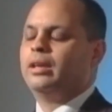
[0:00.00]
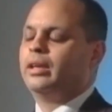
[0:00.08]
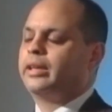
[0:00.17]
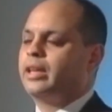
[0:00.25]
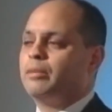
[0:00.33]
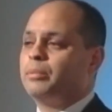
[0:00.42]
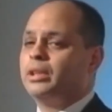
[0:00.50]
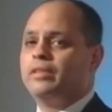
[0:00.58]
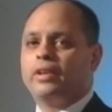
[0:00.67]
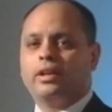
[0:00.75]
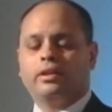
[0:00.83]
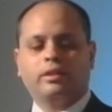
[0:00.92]
I can't believe
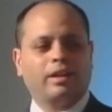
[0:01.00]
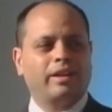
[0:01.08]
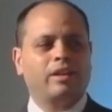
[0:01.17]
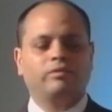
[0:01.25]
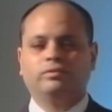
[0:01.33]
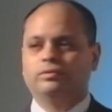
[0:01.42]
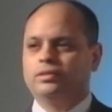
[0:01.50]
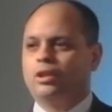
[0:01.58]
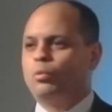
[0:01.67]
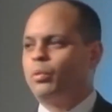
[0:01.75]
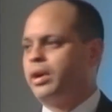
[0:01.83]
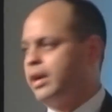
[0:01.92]
I have a
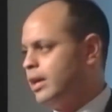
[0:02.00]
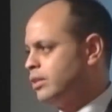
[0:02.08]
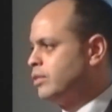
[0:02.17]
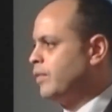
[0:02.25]
warehouse